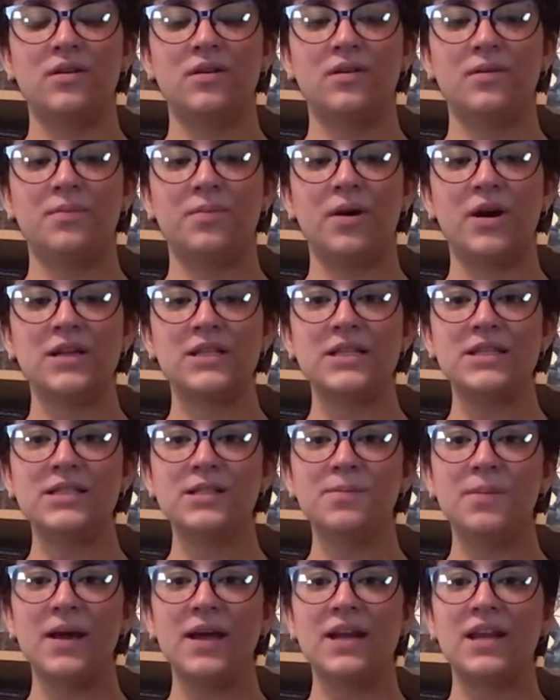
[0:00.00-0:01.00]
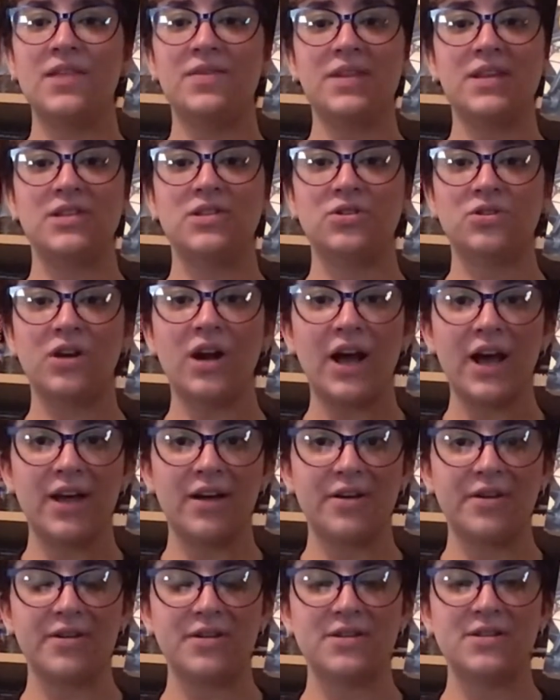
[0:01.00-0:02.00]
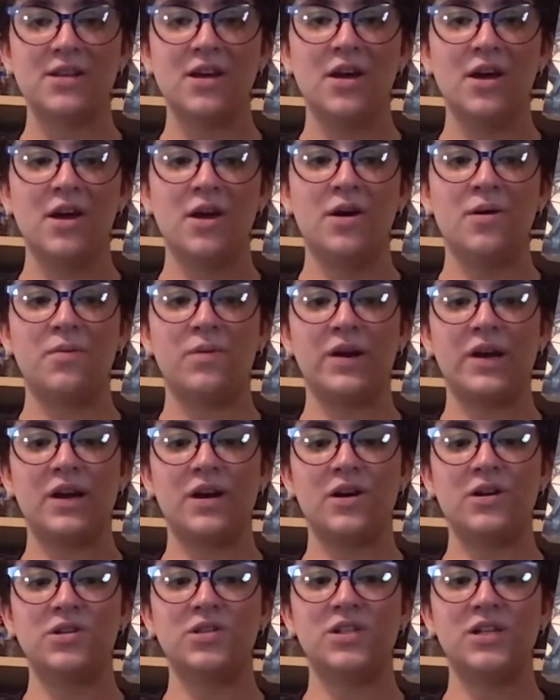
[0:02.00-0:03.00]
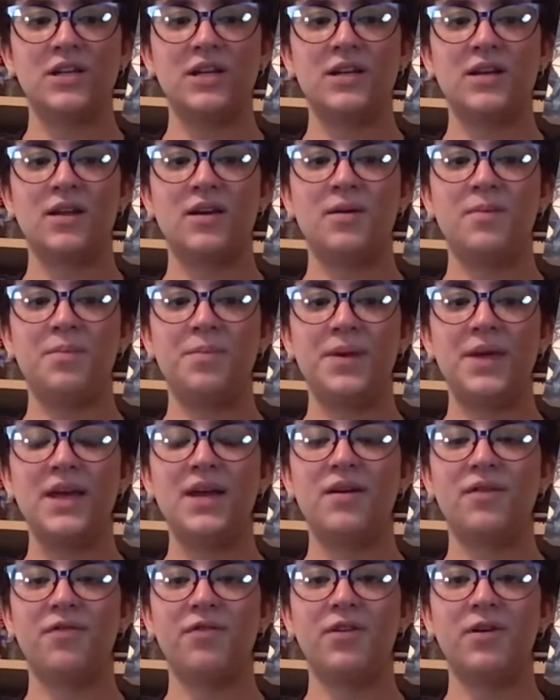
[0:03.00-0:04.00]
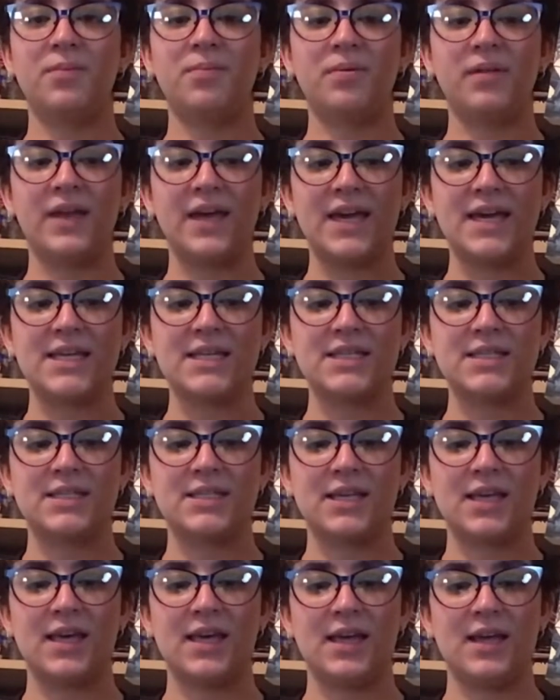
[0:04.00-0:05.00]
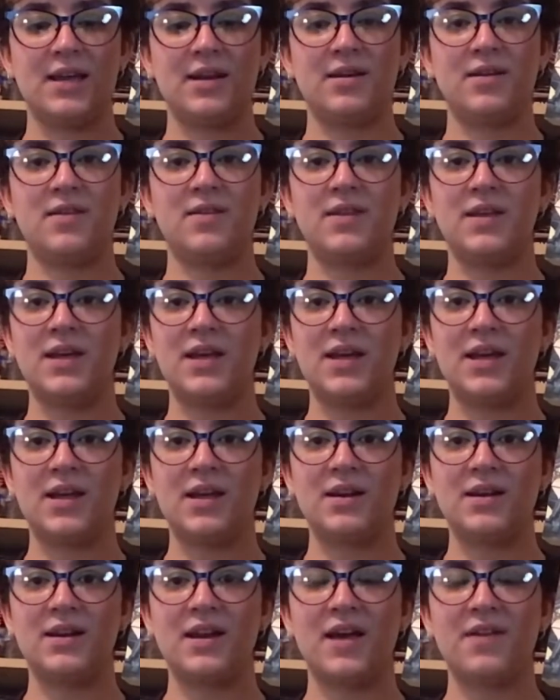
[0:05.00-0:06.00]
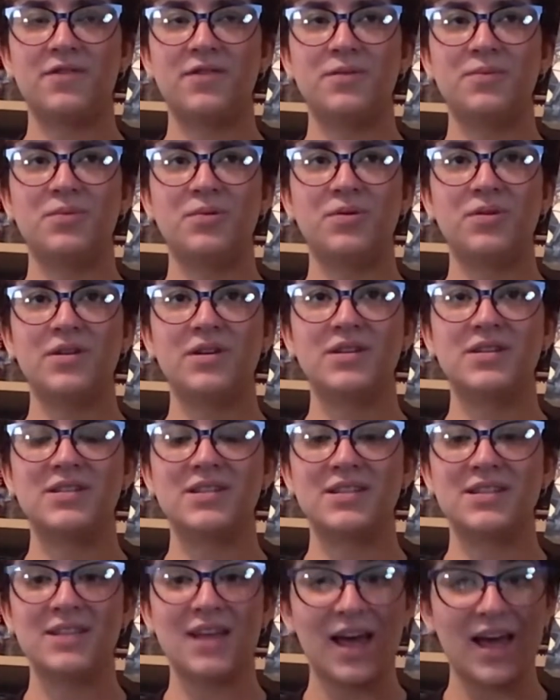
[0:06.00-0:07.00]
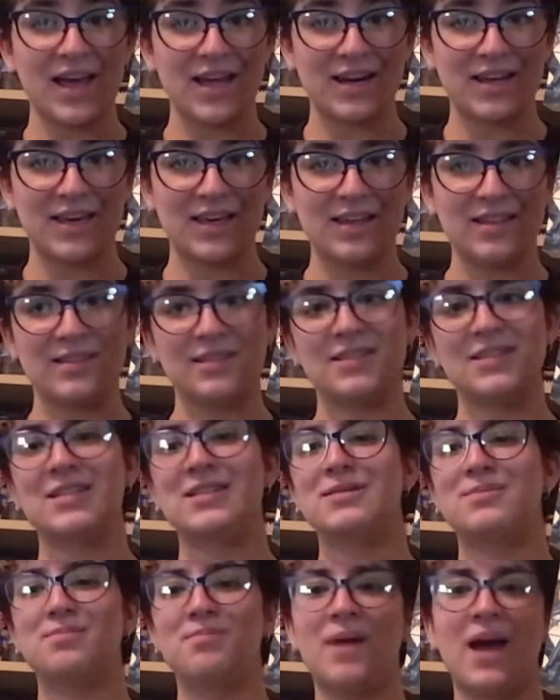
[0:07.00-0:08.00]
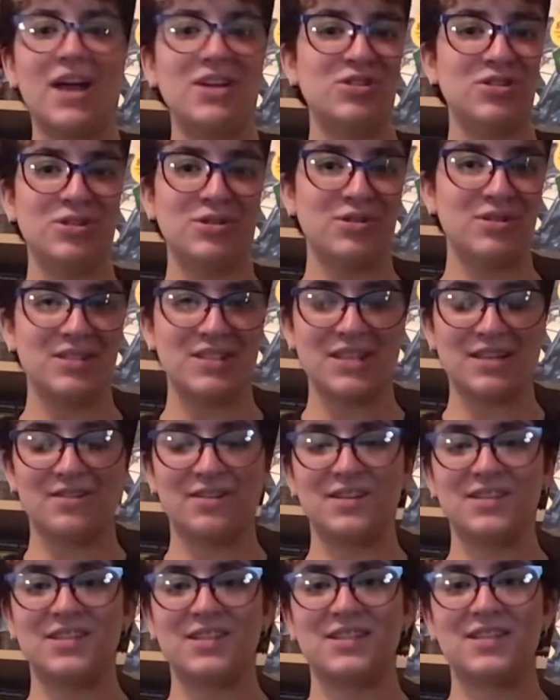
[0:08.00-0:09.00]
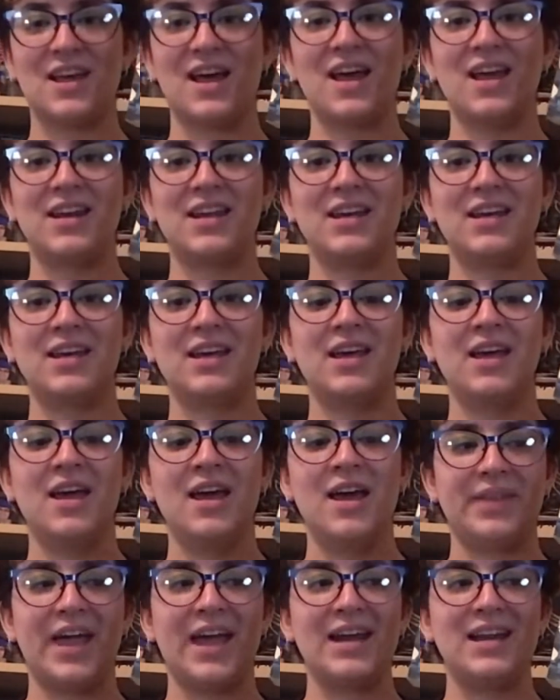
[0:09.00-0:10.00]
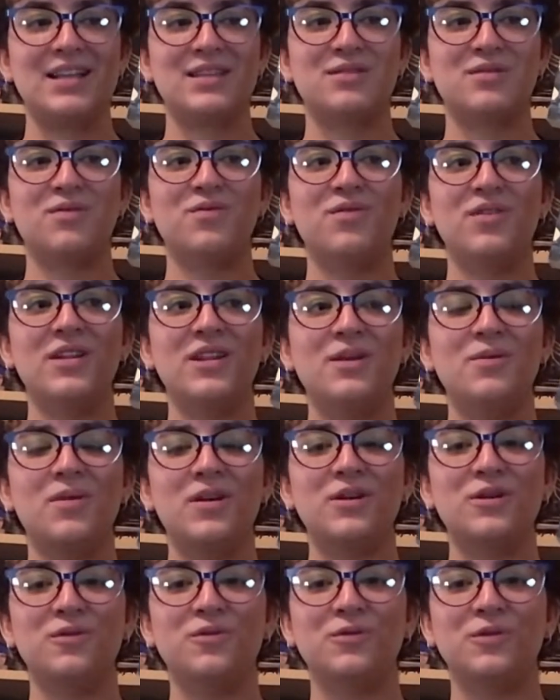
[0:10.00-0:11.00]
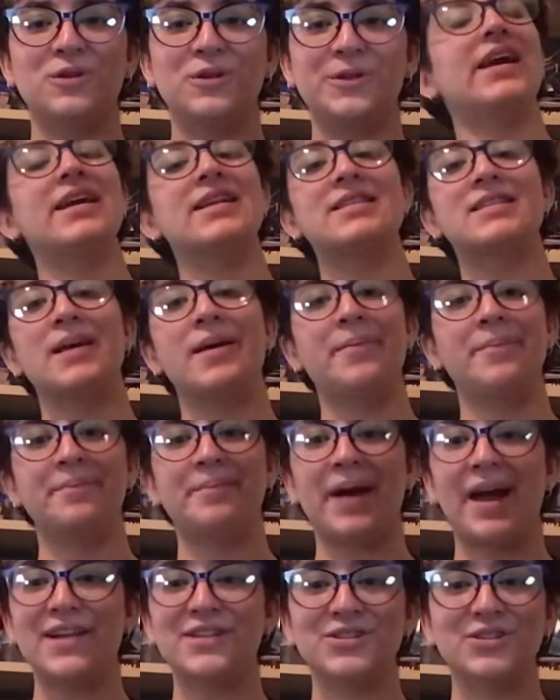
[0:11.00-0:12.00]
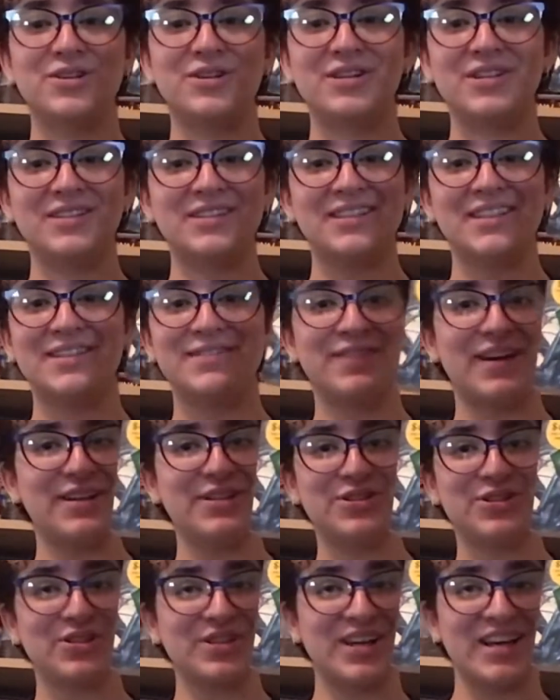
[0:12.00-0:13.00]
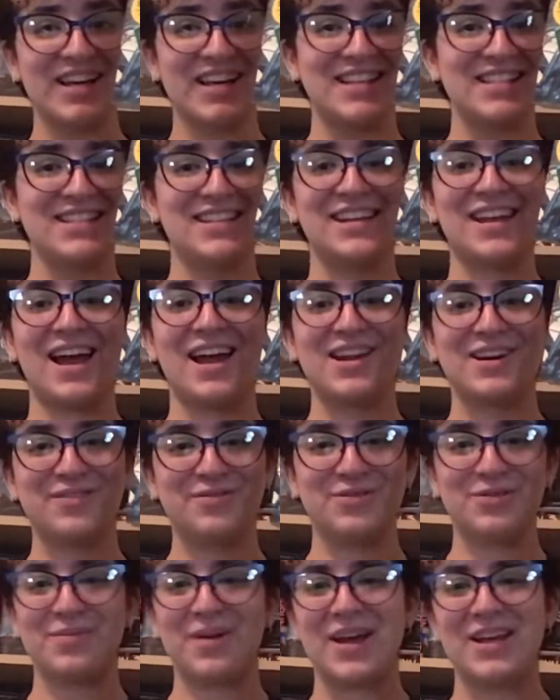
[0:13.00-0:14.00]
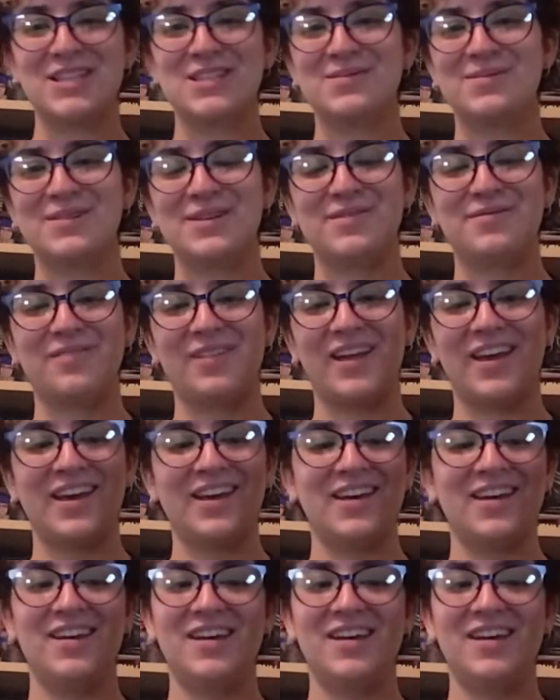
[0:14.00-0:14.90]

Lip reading: participate in these trials where she can compete for a place in the Nevermore Society. It's this magical secret society. And it's really wonderful. It's magical and adventurous and kind of reminds me of like